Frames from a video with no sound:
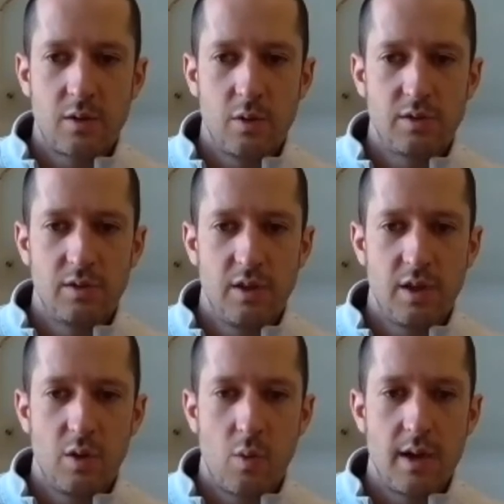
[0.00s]
courses that
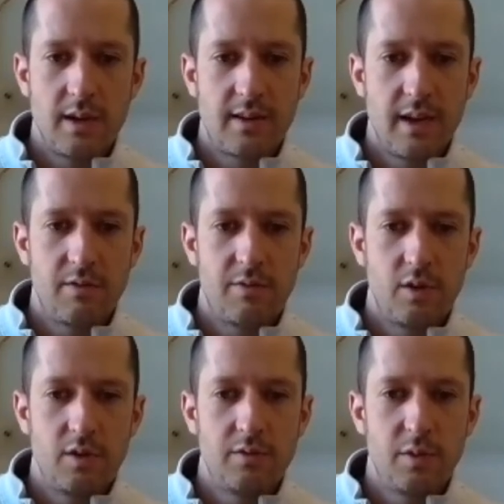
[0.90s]
you'll want to take
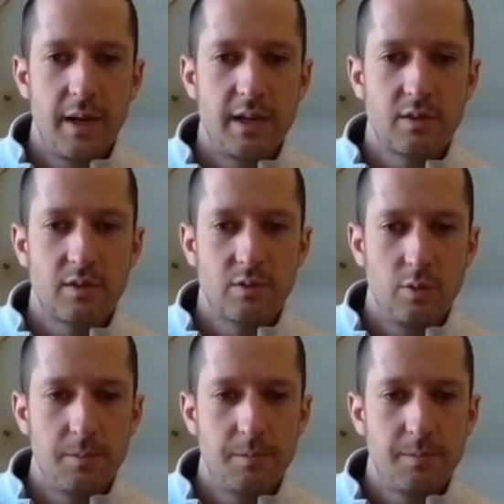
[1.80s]
for medical
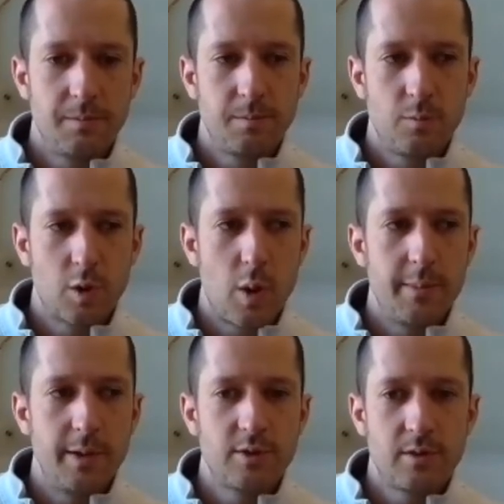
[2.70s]
school
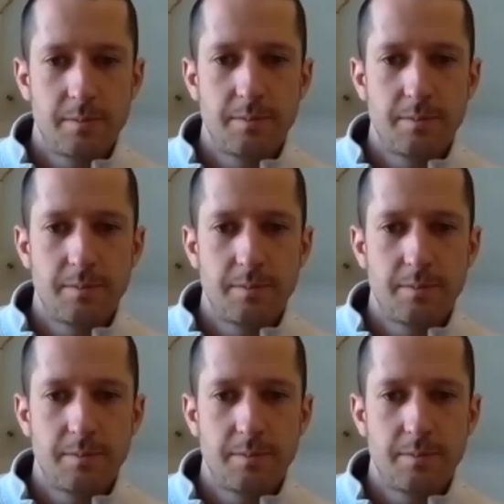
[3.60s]
requirements.